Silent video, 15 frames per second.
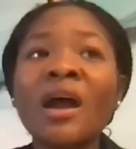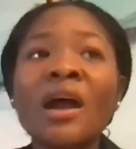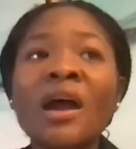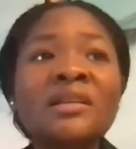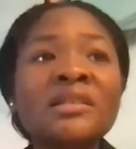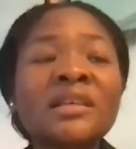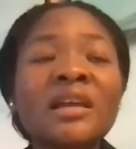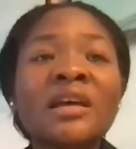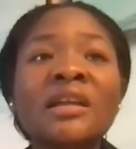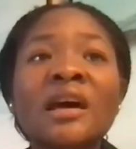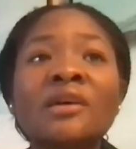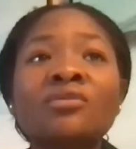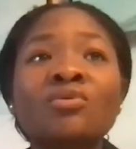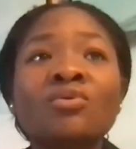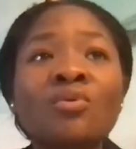I decided
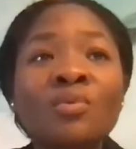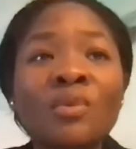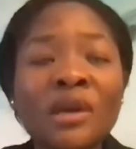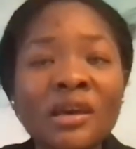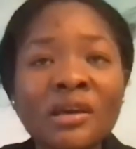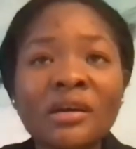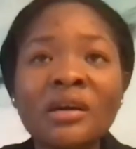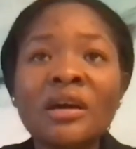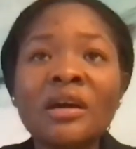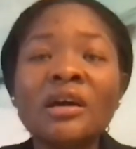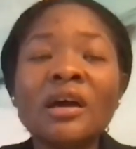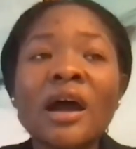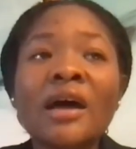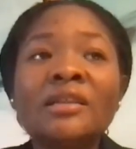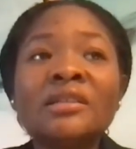that no way,
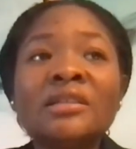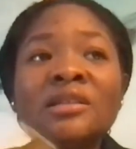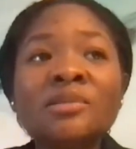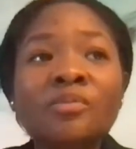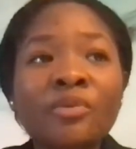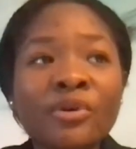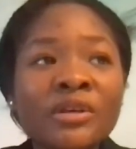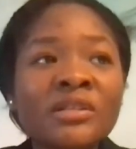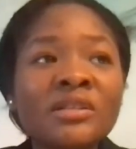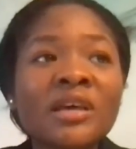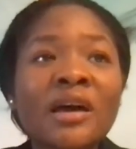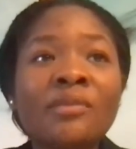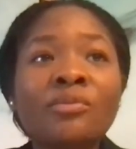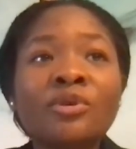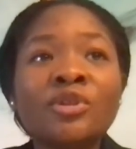at this point,
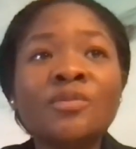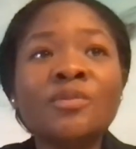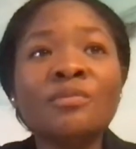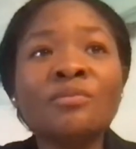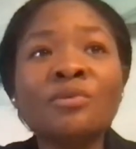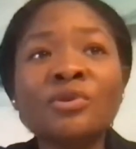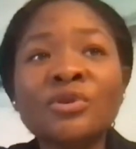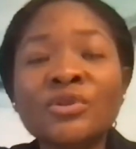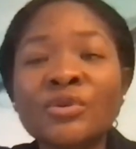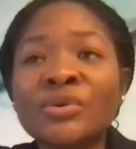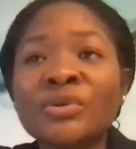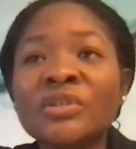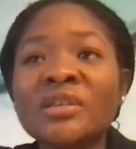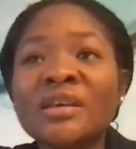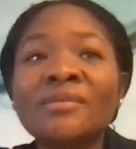I'm going to be more
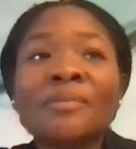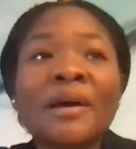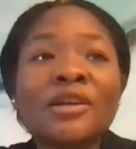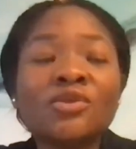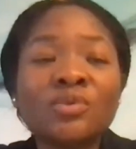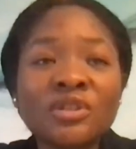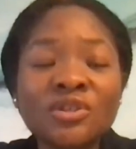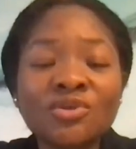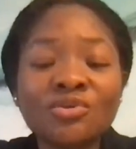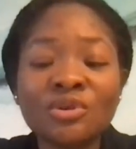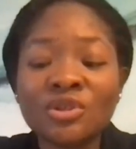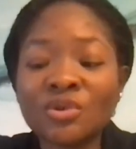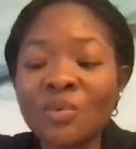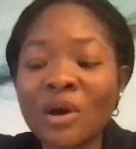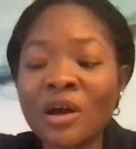serious. And by
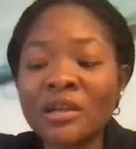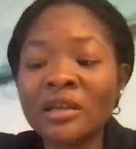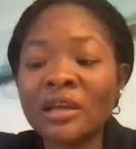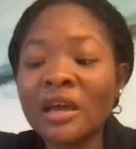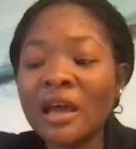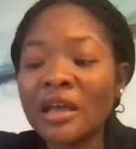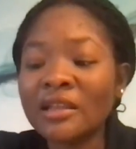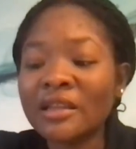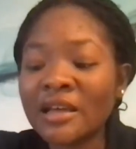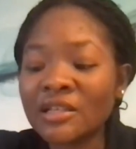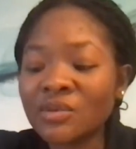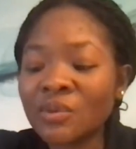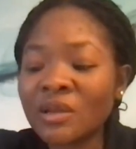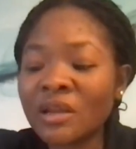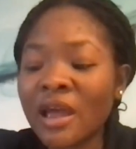2021,
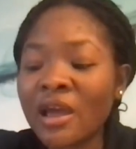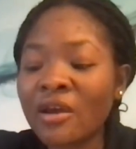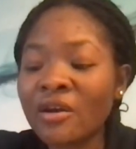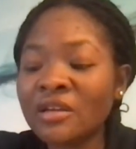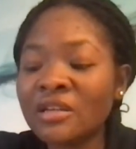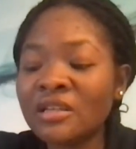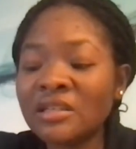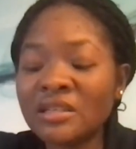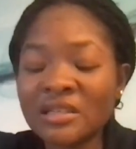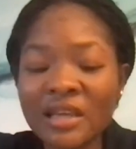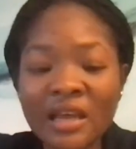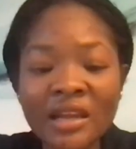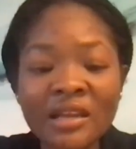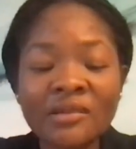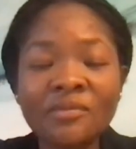that's when I already
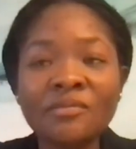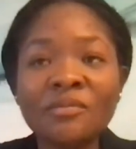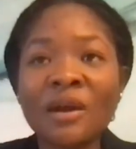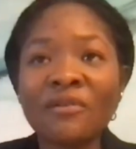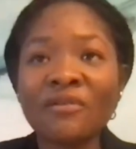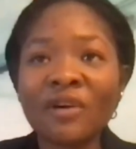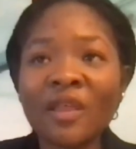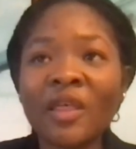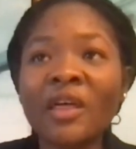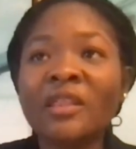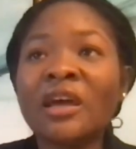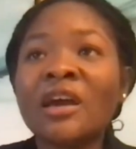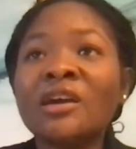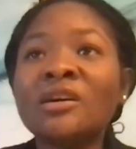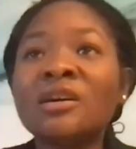decided, my father
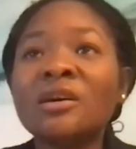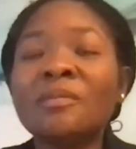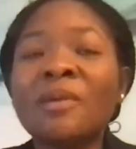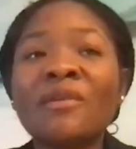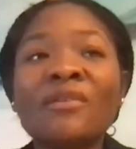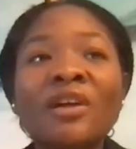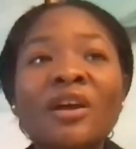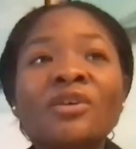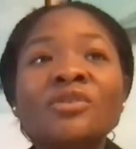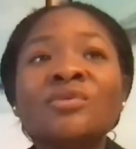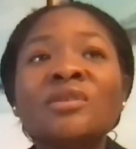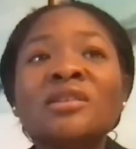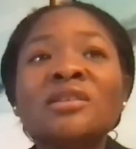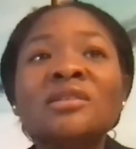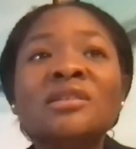was
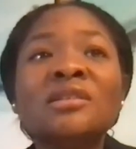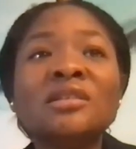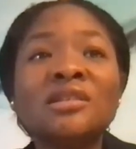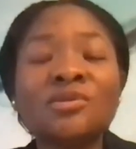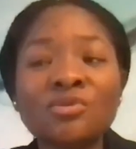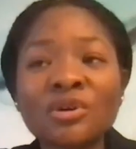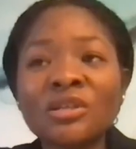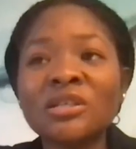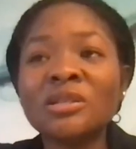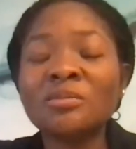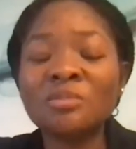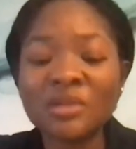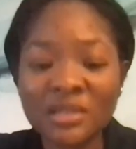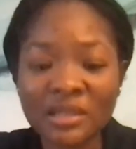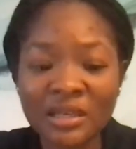already serious in the
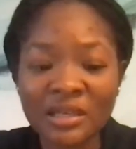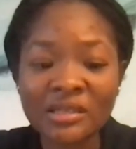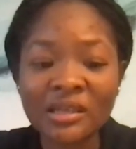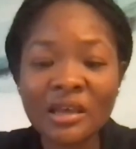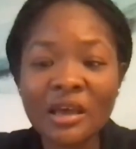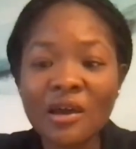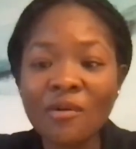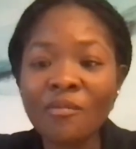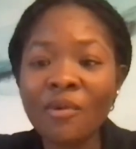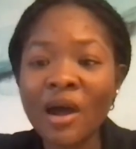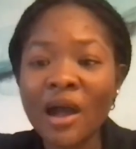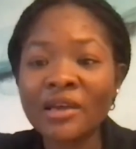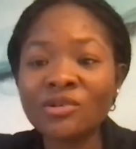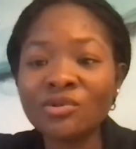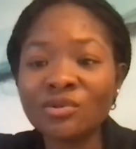business, but
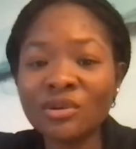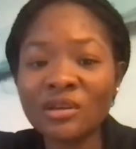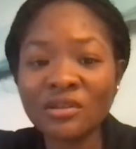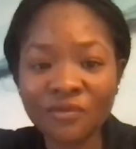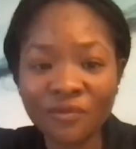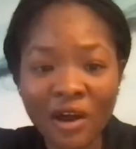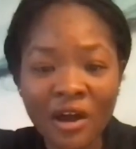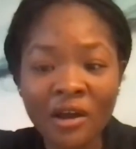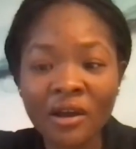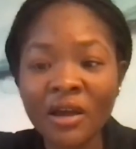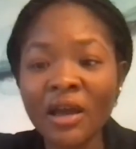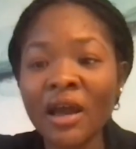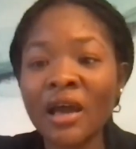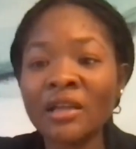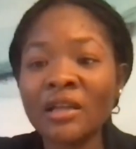I took it far
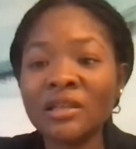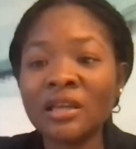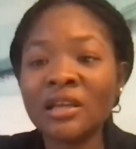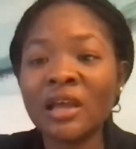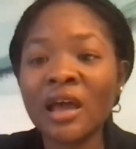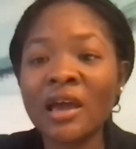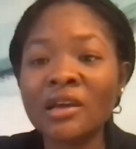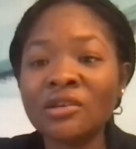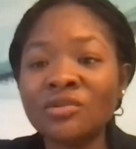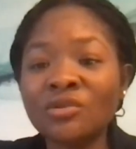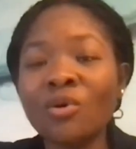and then I